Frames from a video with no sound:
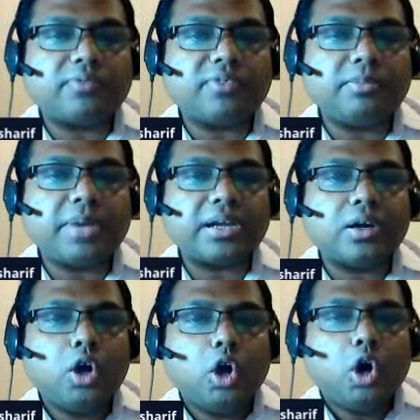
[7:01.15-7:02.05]
feedback
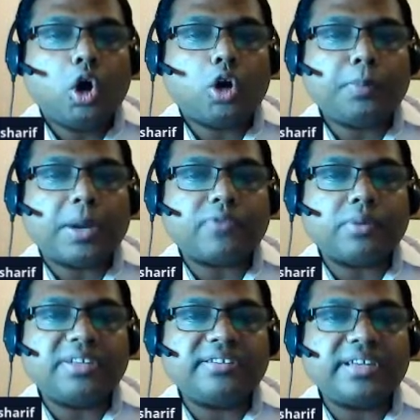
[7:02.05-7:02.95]
on
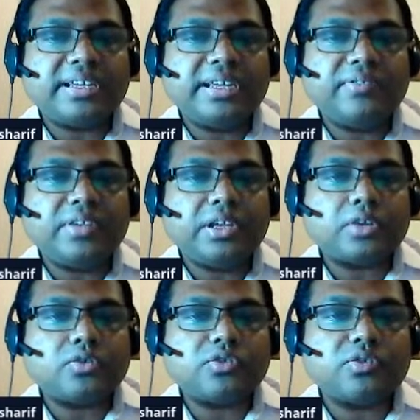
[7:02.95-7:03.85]
performance, and give
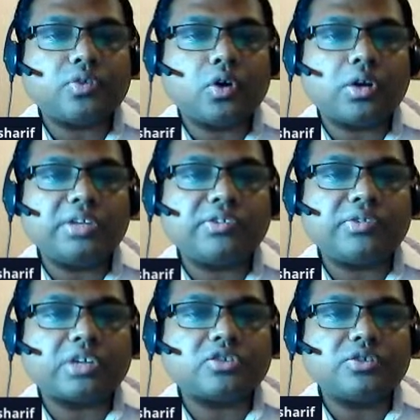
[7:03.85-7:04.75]
directions or
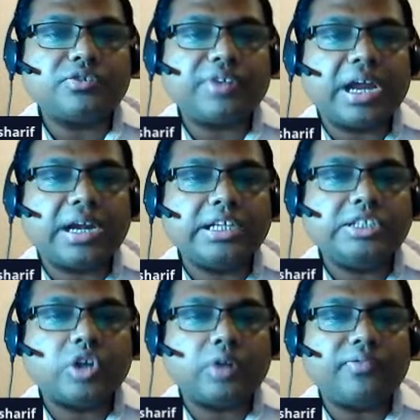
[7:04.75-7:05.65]
instruction regarding
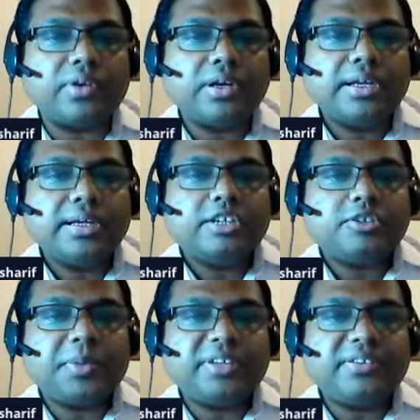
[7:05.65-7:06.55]
job
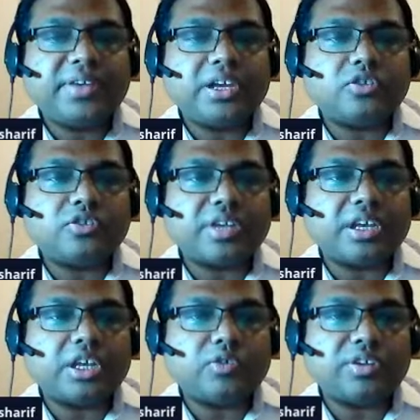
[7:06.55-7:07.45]
specifications
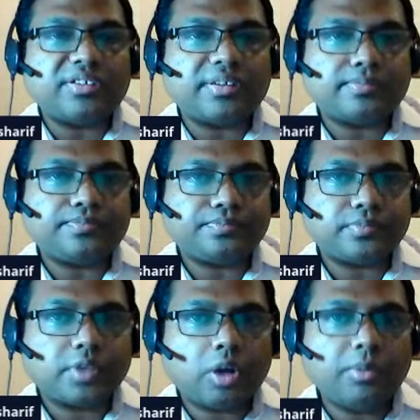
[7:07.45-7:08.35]
and duties.
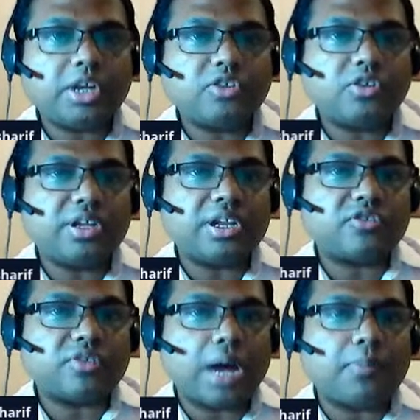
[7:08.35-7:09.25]
Communication
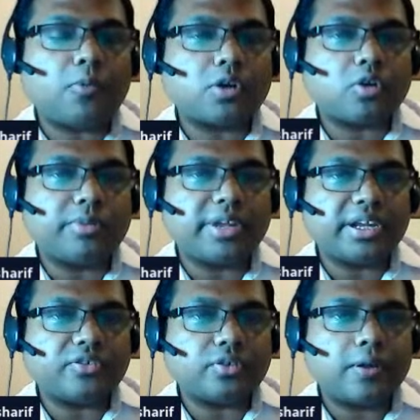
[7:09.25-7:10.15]
direction, upward
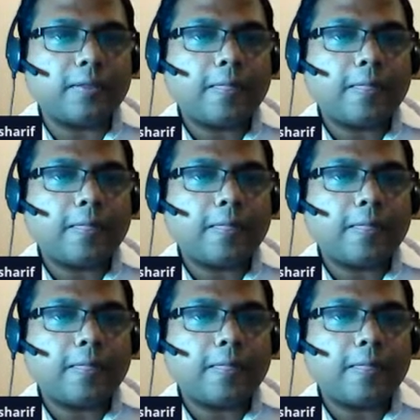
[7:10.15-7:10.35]
communication.